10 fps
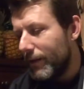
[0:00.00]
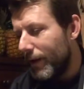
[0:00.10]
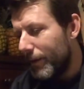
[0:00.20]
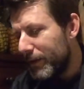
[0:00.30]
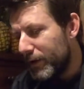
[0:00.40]

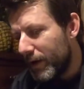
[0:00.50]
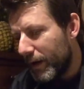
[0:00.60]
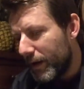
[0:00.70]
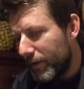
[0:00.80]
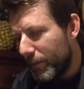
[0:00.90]
I mean, she
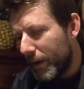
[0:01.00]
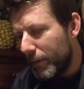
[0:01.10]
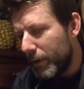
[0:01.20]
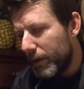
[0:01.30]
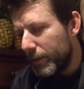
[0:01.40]
can't even
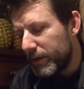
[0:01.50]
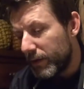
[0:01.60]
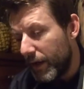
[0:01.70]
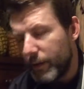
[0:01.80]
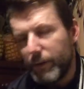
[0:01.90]
make
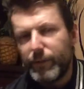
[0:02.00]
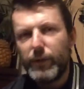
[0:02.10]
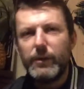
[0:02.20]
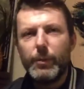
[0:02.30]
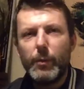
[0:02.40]
Weetabix. How the
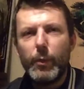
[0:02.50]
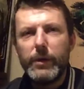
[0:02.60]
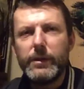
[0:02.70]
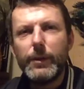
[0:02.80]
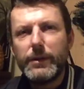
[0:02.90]
fuck you put
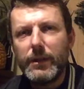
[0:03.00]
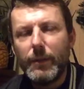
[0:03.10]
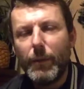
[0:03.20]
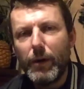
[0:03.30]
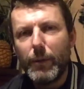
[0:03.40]
Weetabix in
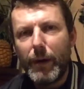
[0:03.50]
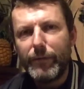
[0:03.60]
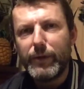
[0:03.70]
the microwave?